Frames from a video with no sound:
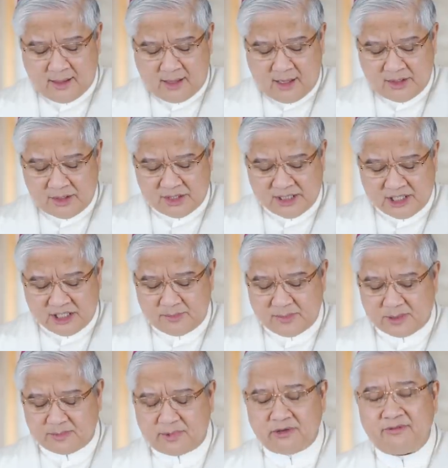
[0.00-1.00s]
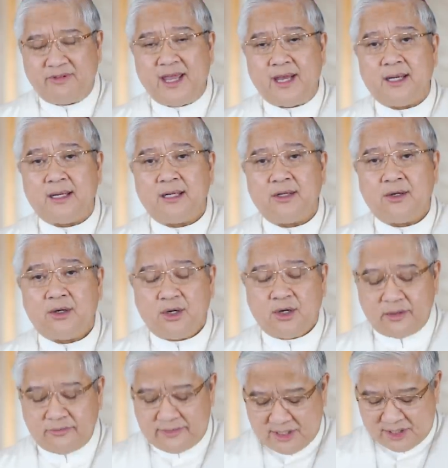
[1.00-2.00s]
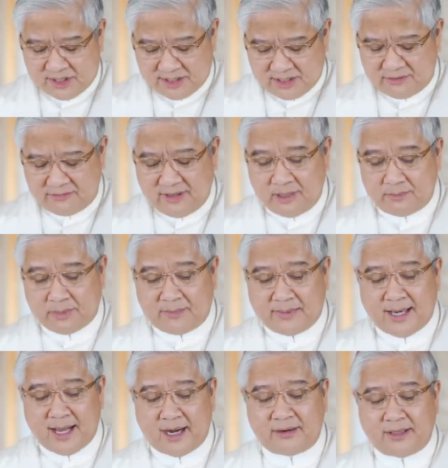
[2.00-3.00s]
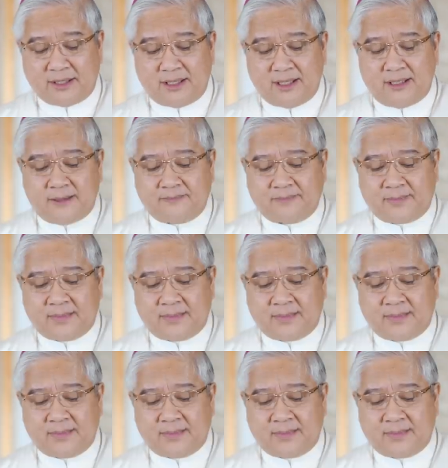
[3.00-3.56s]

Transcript: Conscience must prevail over survey popularity.